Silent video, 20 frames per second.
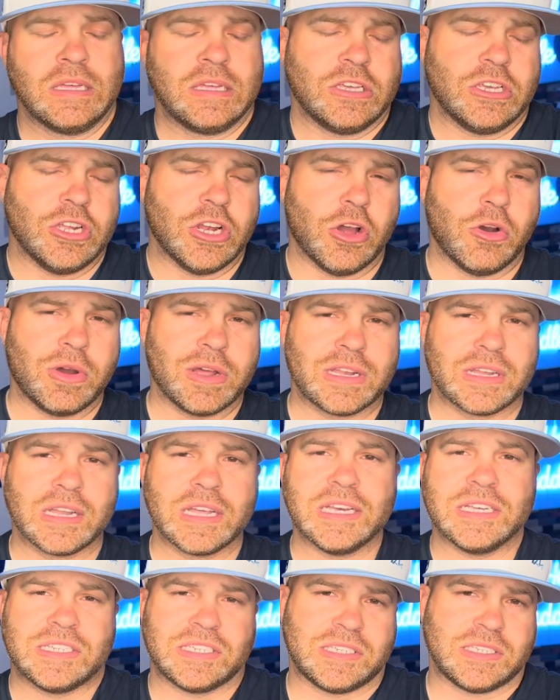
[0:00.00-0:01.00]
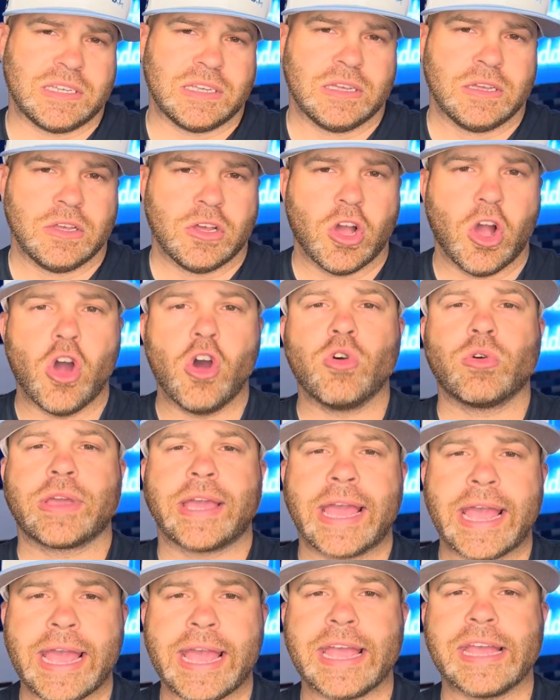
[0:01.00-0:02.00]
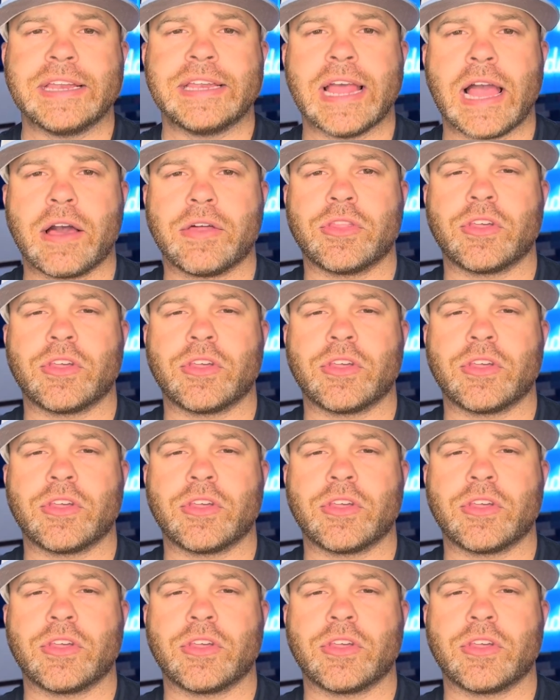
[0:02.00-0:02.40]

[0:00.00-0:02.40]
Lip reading: you know, at least okay down